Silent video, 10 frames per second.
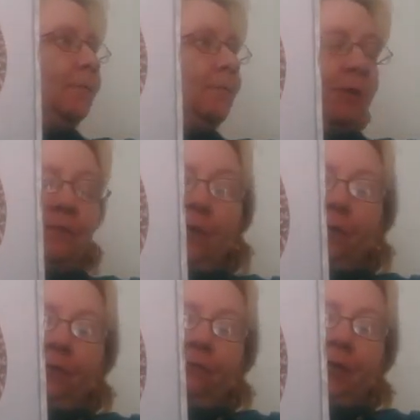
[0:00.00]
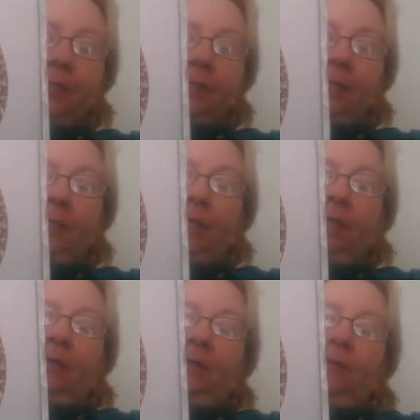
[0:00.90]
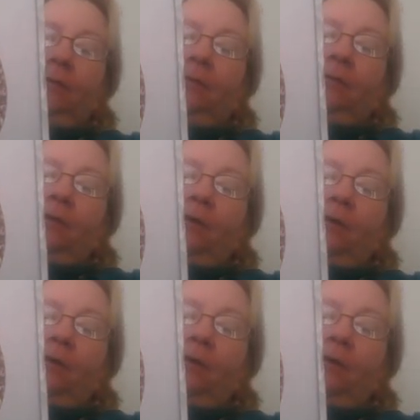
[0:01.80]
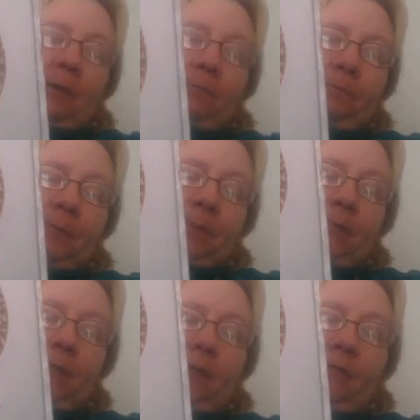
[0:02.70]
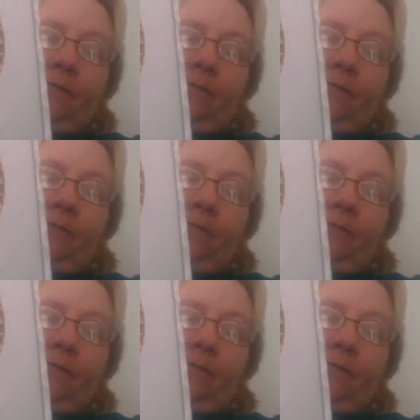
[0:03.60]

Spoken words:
one of our 3D aroma lamps in